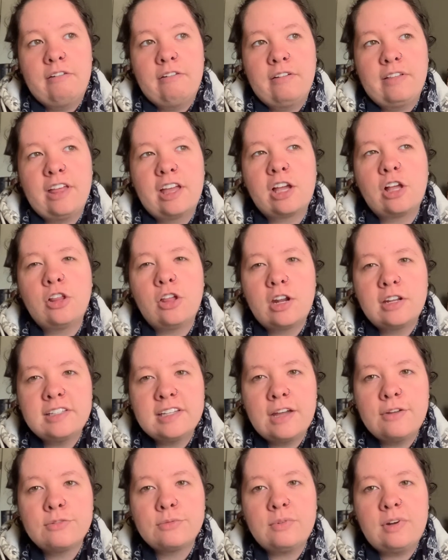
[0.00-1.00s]
like a lot of
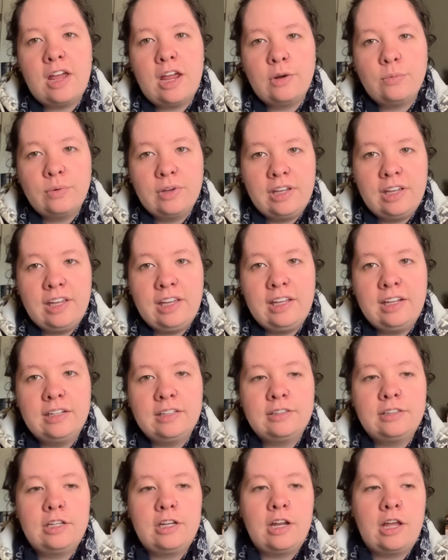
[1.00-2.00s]
times when I
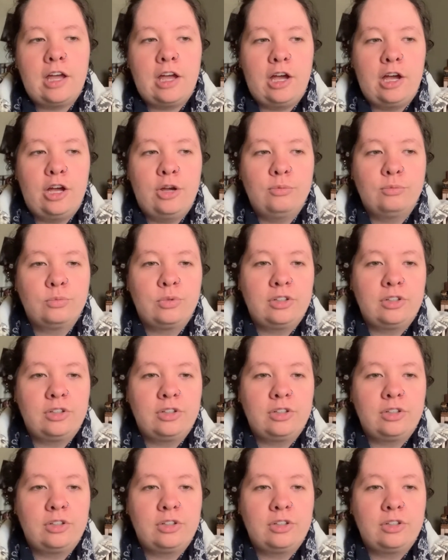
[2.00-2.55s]
read um,